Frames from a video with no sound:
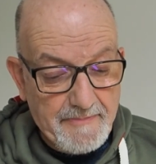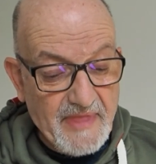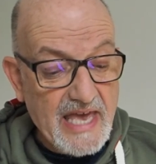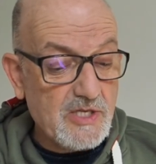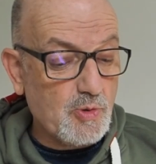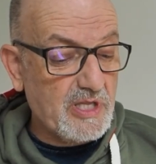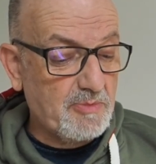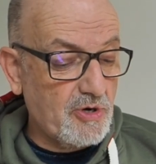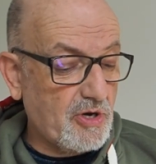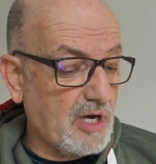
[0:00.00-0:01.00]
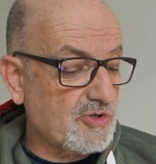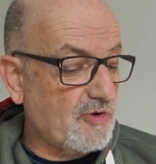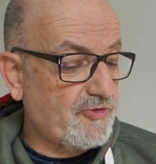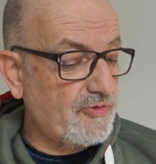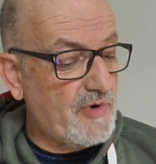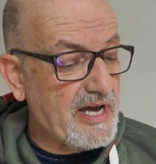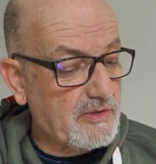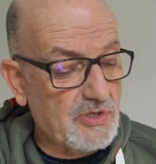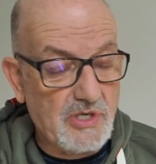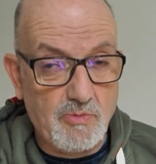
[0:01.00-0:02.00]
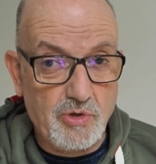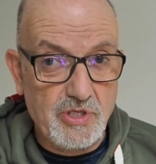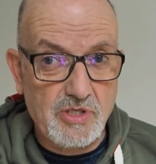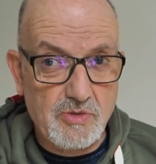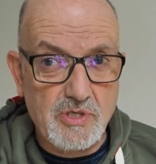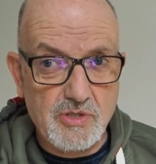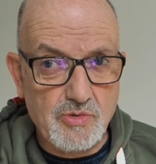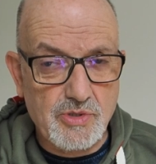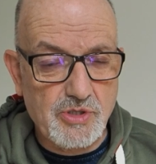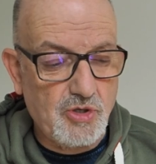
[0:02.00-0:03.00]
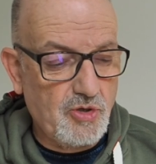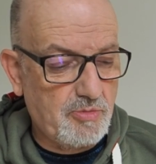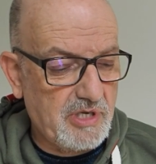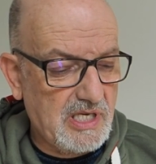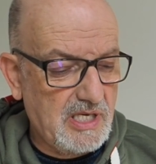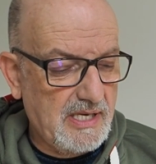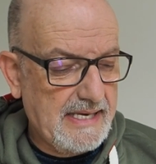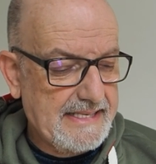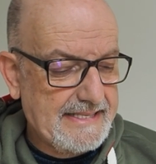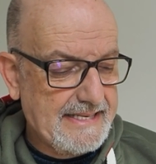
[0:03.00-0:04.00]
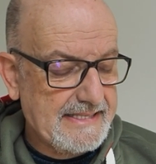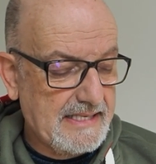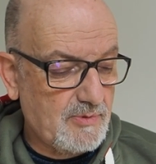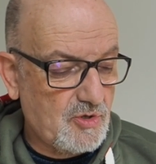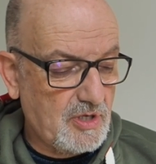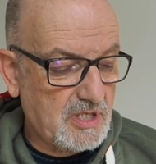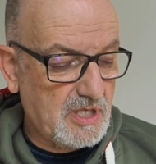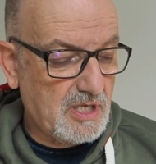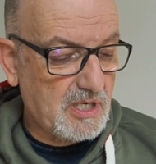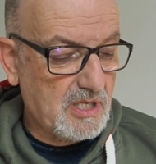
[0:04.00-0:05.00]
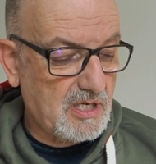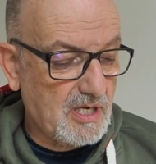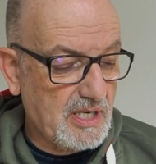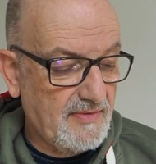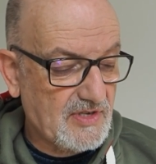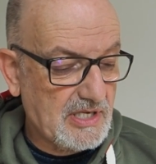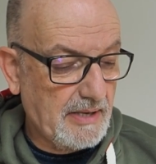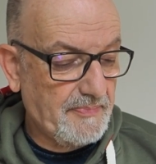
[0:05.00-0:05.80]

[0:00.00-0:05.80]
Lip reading: Here's where the book goes off the rails somewhat. This author's good, but he does demonstrate a certain naivety.